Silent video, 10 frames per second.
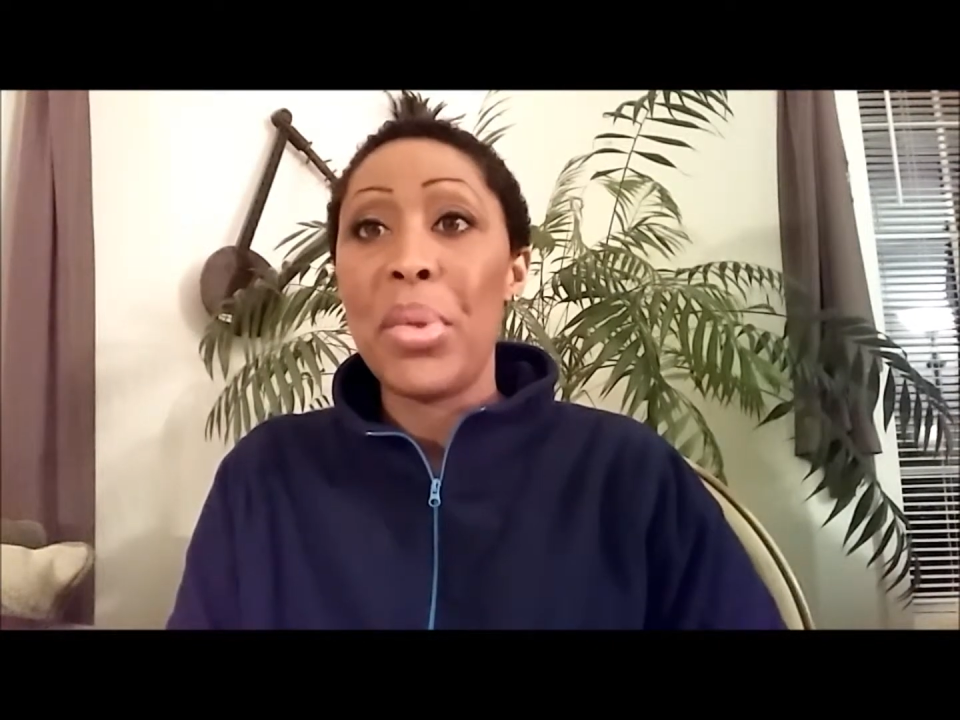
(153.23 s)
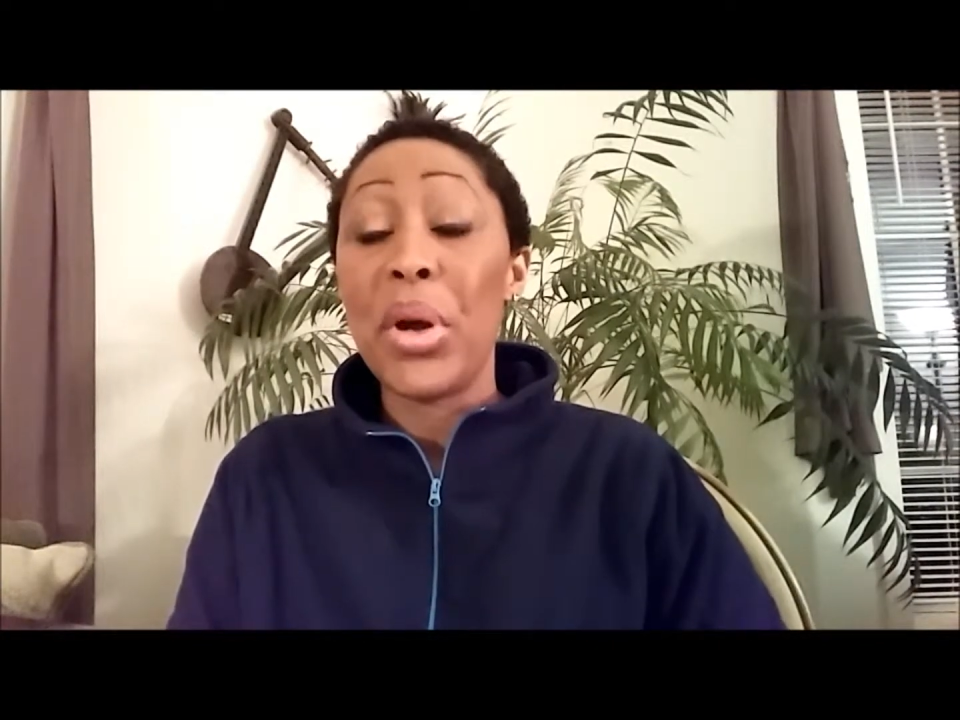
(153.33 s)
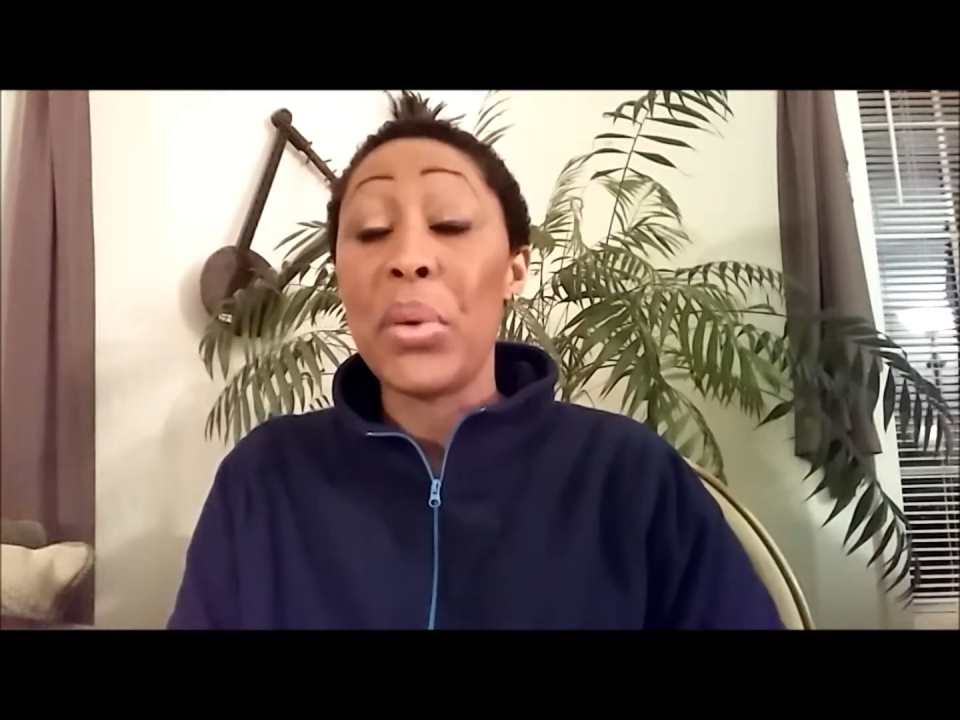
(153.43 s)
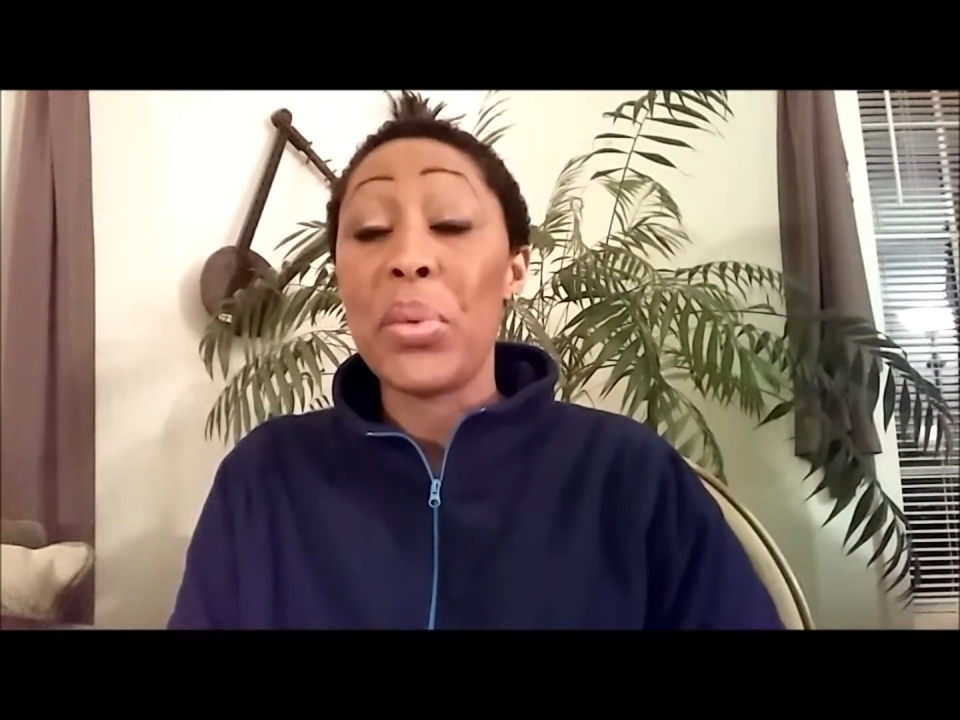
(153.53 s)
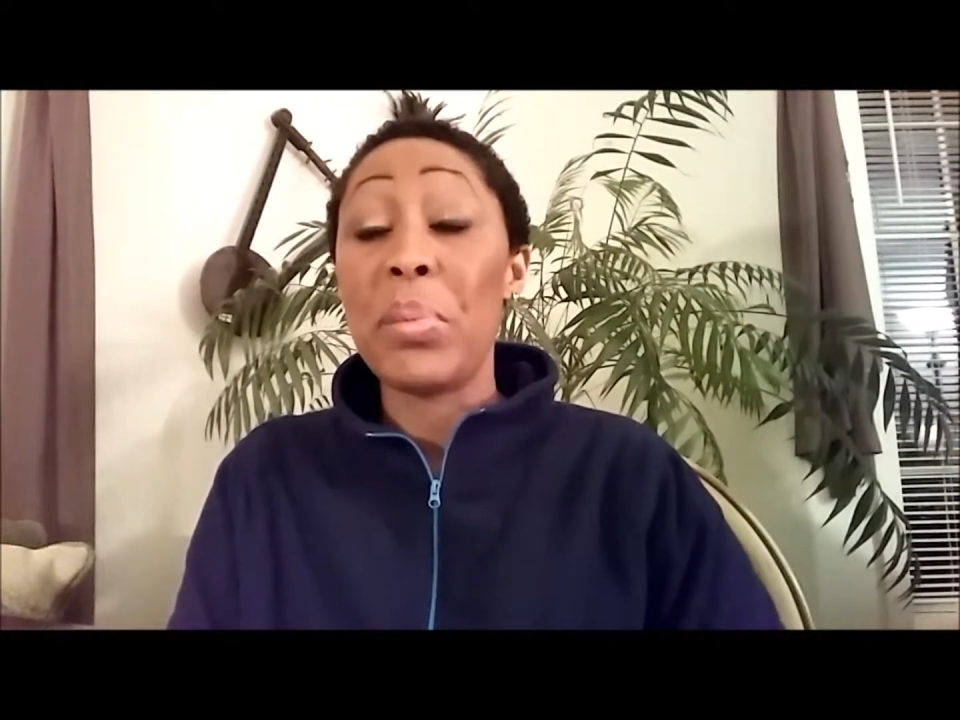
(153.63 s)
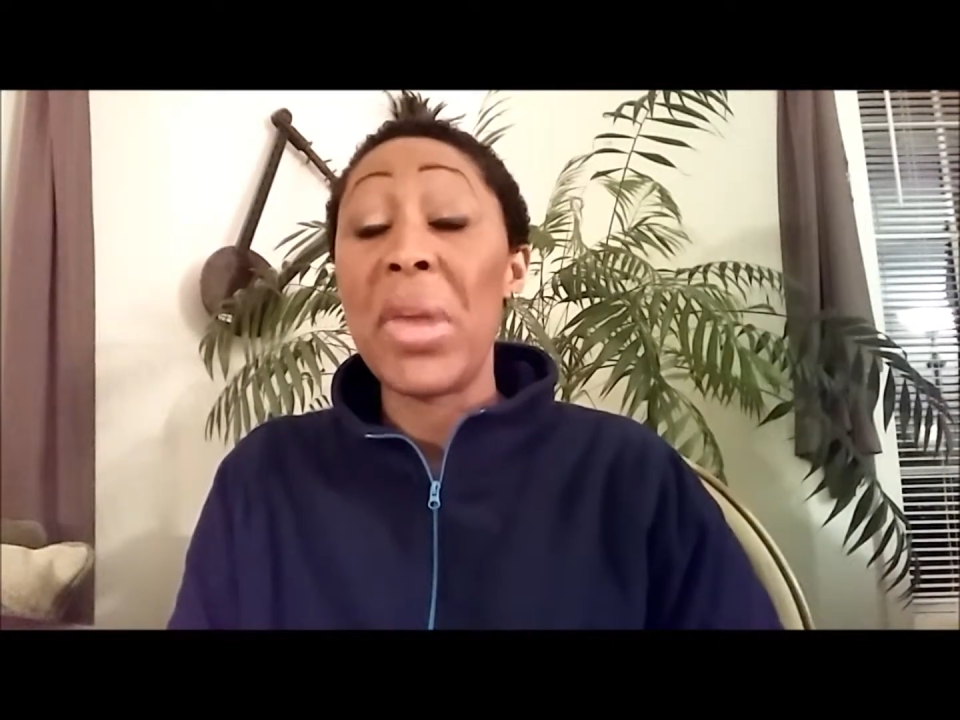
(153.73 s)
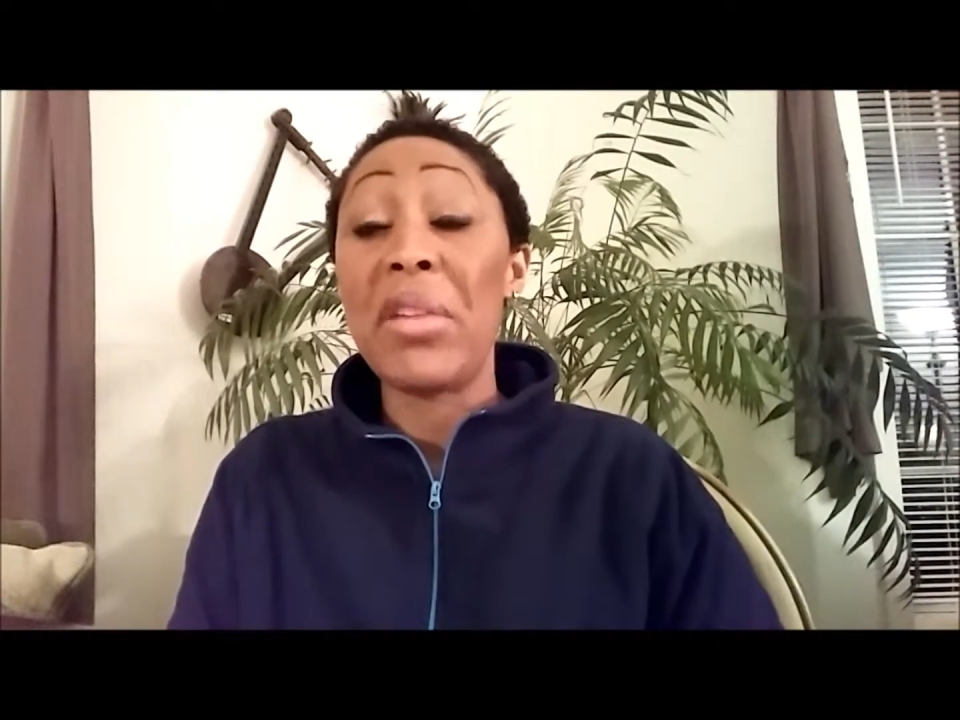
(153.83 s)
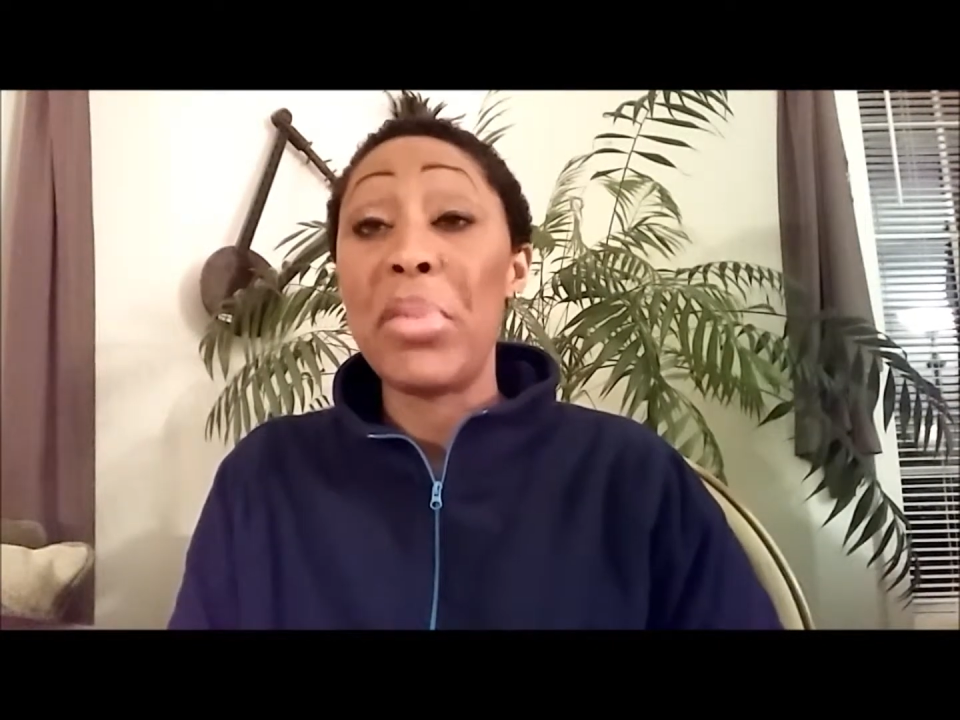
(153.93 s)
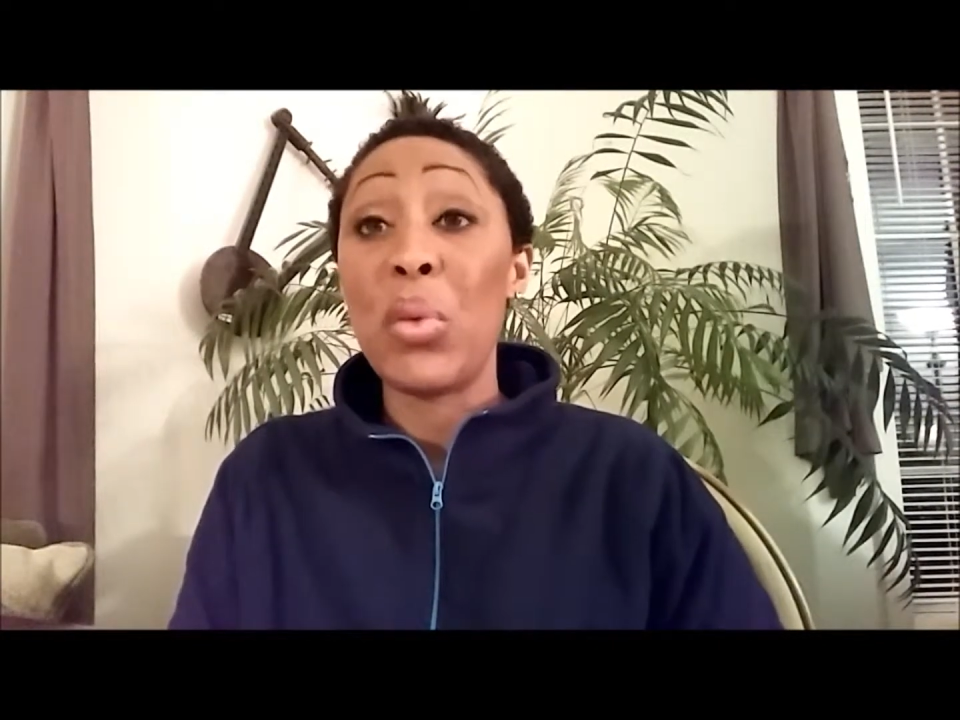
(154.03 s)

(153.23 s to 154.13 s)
but it may have